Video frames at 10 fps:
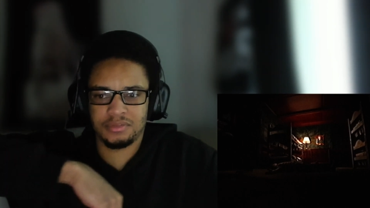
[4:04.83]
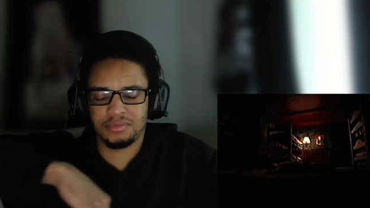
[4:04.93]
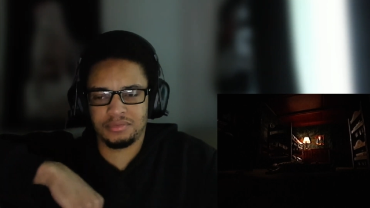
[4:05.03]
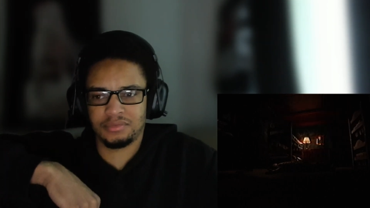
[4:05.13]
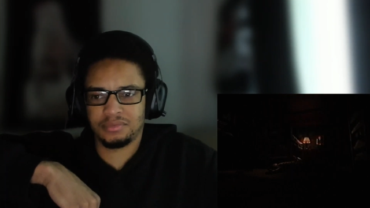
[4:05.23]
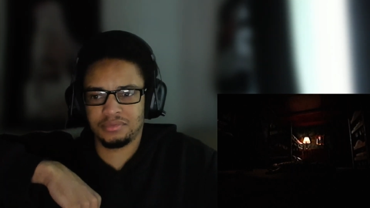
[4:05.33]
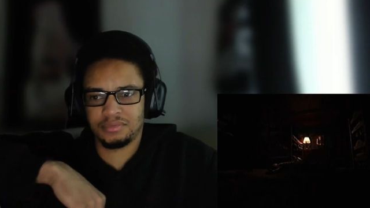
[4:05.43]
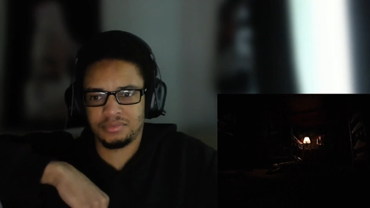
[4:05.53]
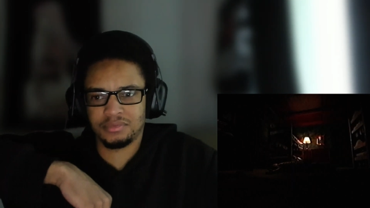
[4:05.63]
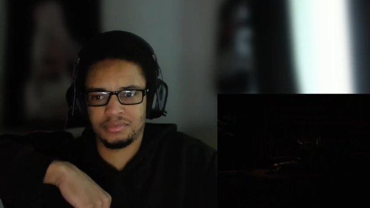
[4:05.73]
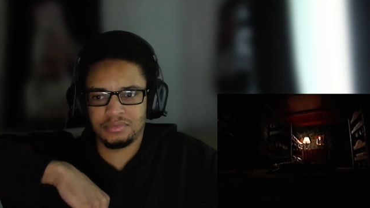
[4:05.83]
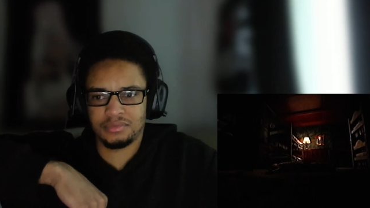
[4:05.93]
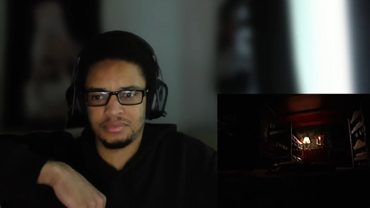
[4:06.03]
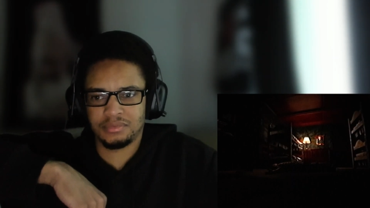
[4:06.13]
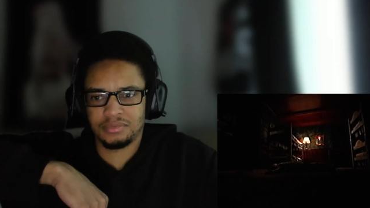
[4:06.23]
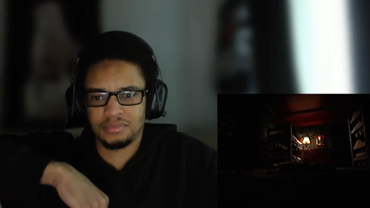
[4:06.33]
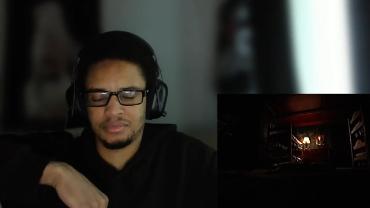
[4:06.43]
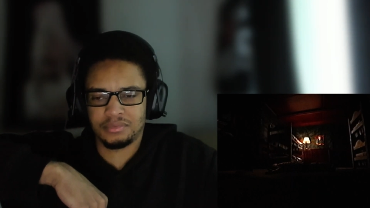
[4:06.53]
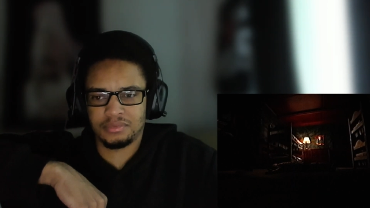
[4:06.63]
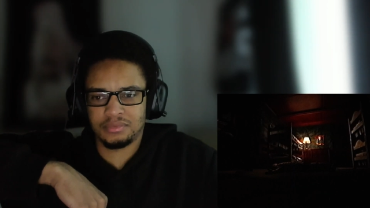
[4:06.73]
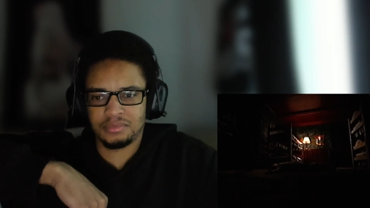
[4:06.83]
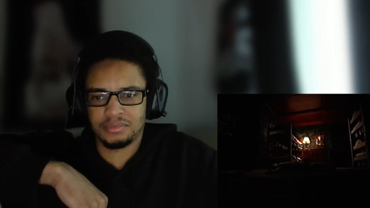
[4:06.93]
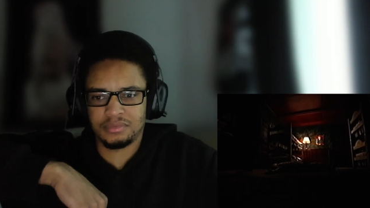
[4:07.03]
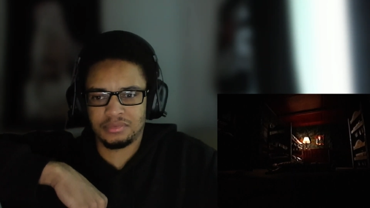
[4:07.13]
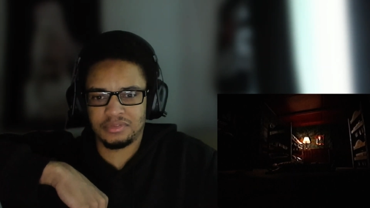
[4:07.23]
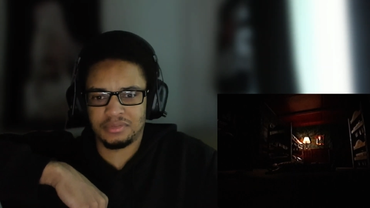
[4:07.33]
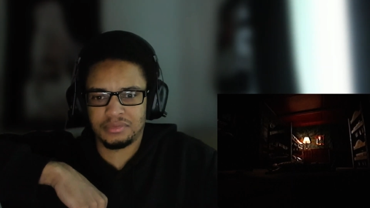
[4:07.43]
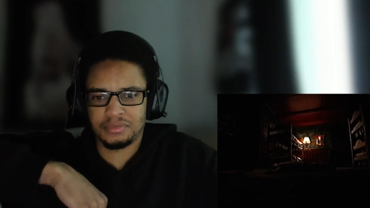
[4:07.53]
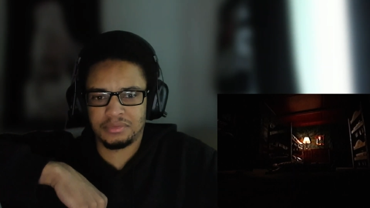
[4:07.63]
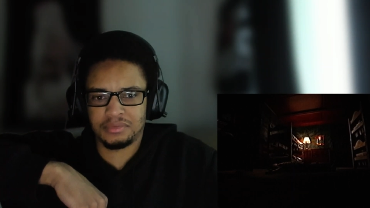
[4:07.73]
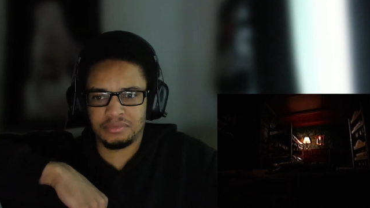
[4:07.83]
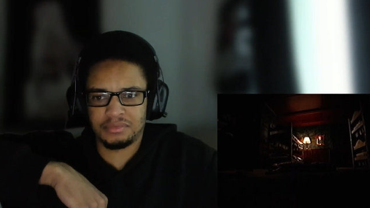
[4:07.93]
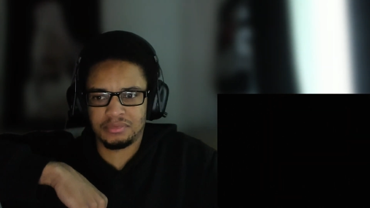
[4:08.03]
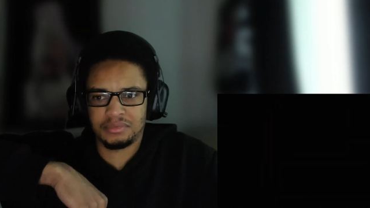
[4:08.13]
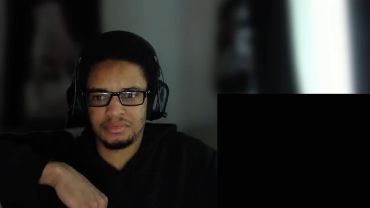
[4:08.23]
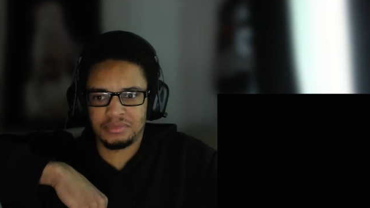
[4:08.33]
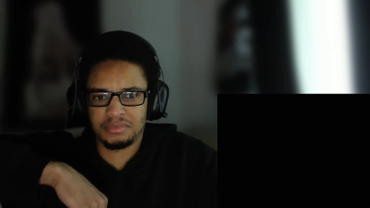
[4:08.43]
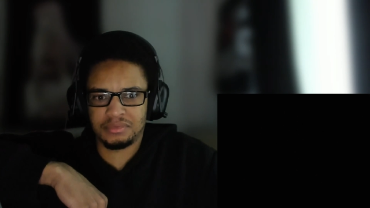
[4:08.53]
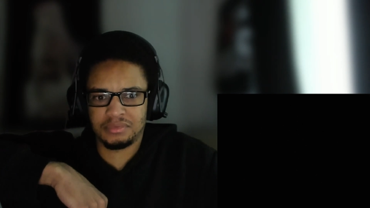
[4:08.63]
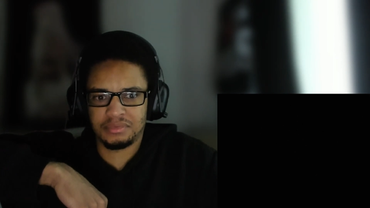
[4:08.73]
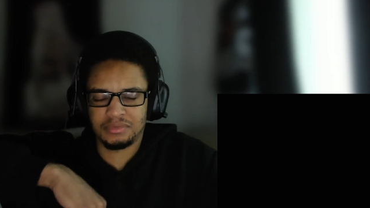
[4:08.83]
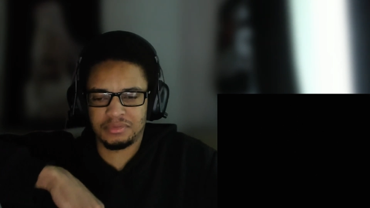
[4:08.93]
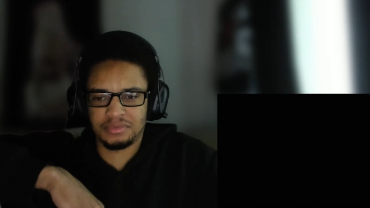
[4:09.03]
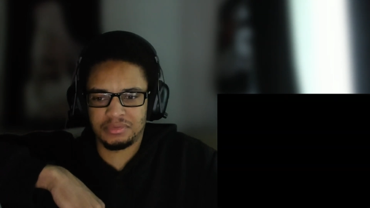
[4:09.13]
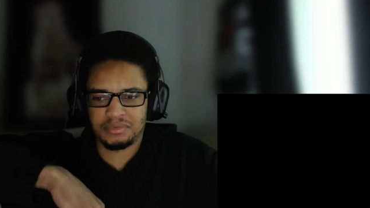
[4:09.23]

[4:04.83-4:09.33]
Nothing is said.